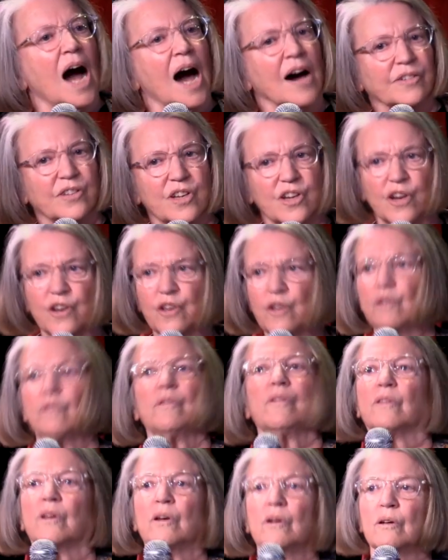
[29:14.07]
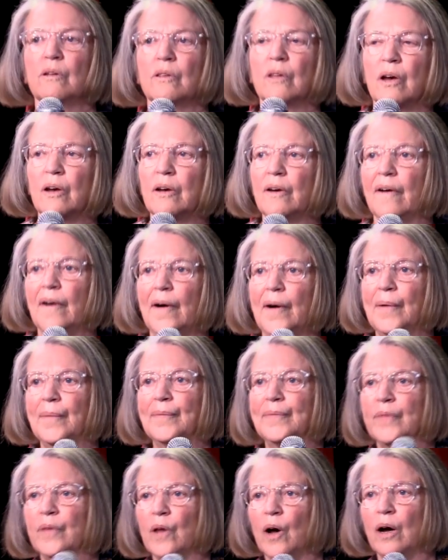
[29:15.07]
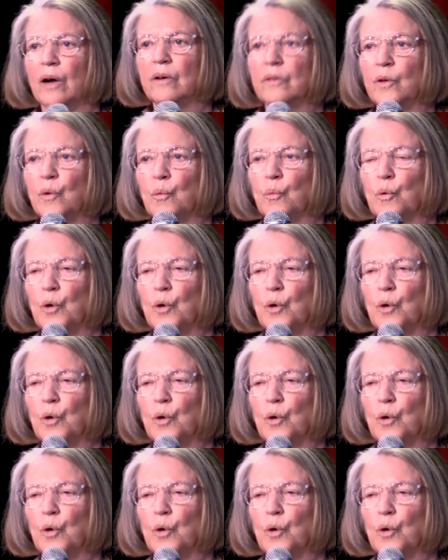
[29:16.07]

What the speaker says: I'll tell you the